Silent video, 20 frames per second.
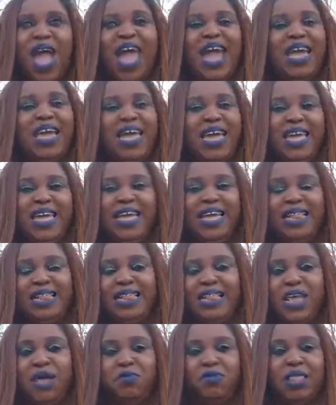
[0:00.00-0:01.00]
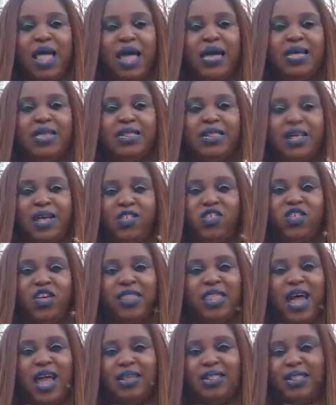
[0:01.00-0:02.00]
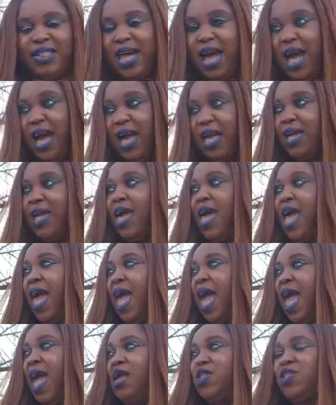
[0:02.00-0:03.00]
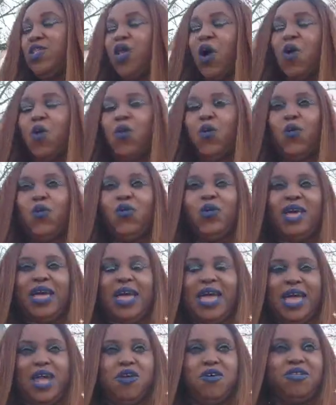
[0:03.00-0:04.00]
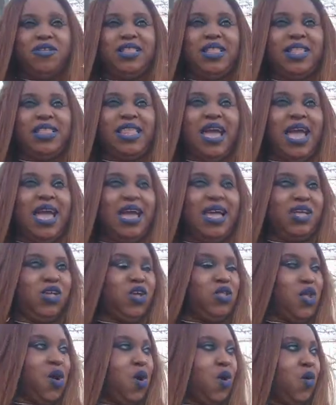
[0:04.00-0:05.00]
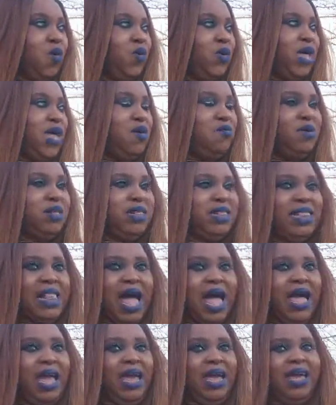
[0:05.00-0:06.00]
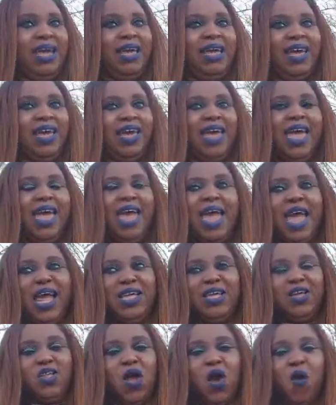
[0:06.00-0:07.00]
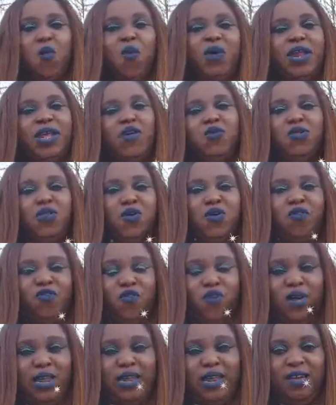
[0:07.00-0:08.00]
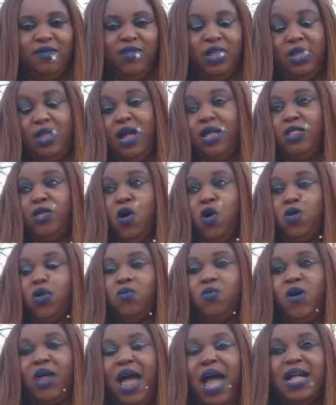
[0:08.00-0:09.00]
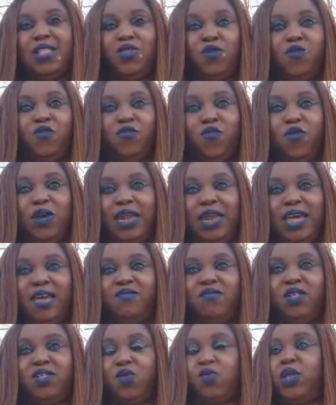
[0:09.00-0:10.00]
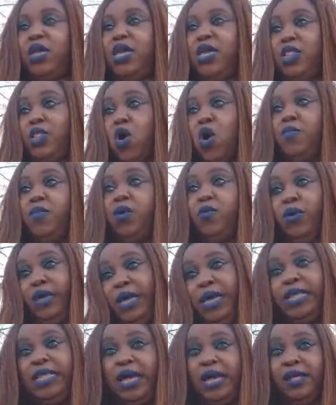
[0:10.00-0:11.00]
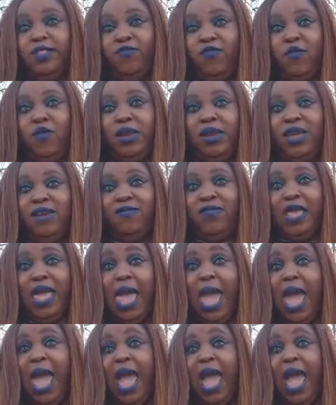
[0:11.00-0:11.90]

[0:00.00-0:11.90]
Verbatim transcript: And he seems like he's such a nice guy. So here's the thing, you know, he was like, you know, what do you do for a living? And I told him what I do for a living. So then he told me what he does for a living.